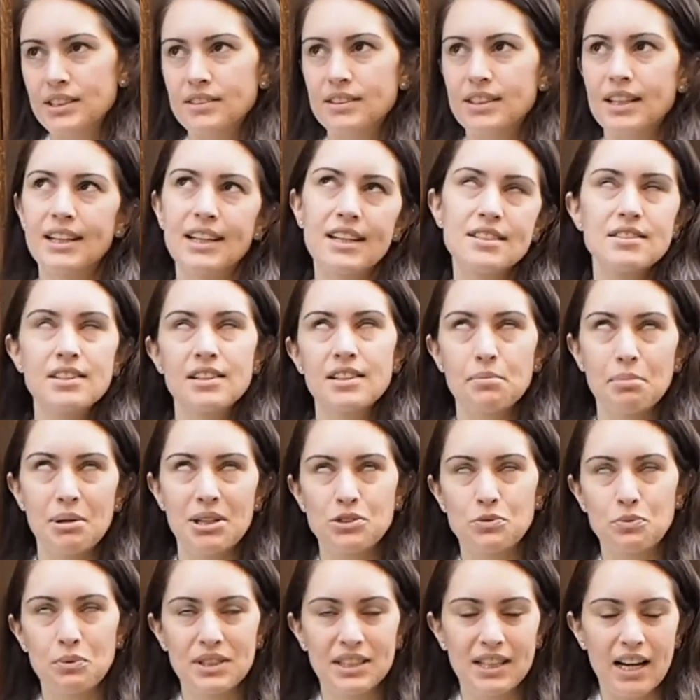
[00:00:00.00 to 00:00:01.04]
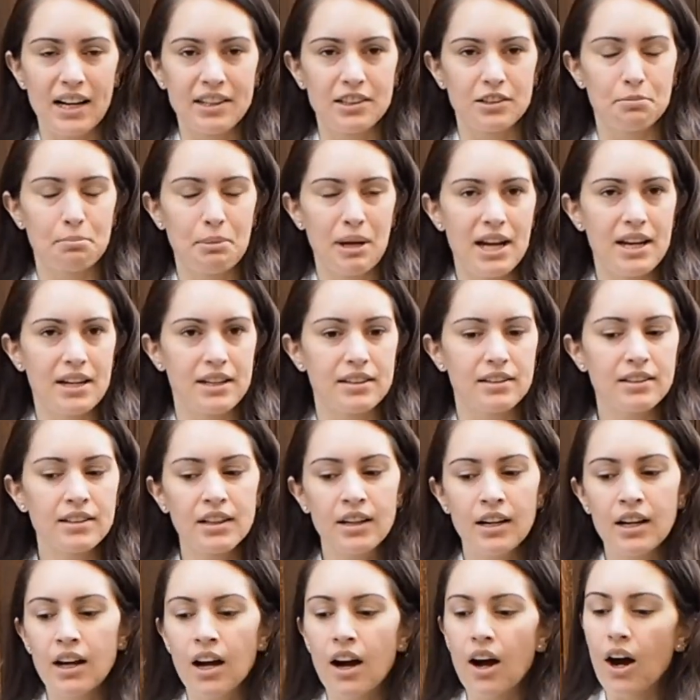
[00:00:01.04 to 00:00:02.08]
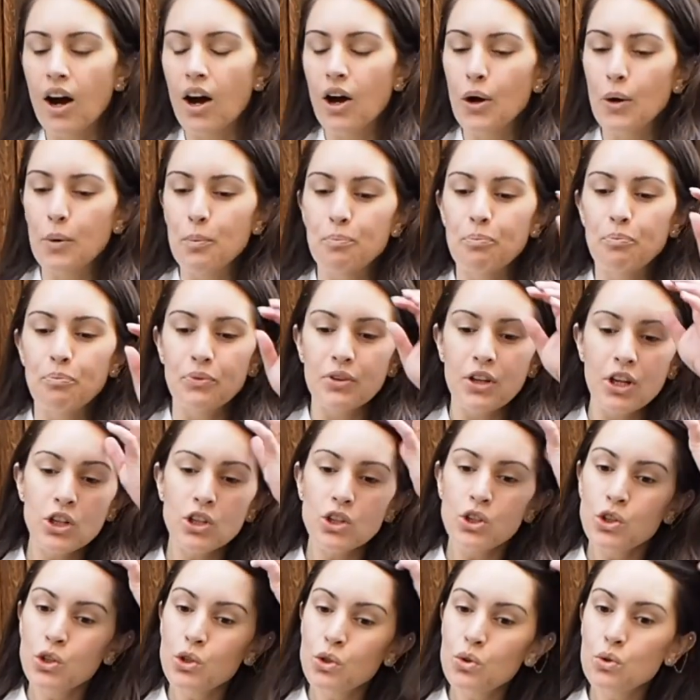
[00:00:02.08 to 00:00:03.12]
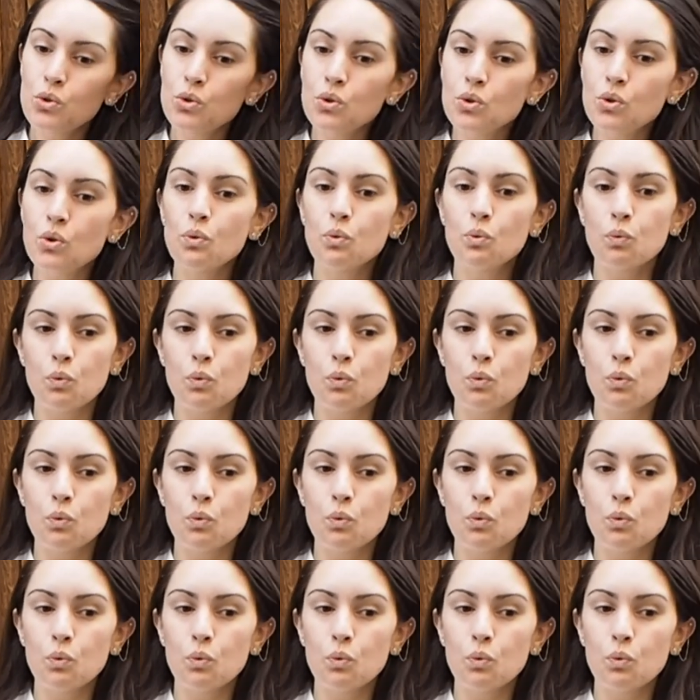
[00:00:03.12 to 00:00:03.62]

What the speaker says: then I guess it depends what kind of pen, you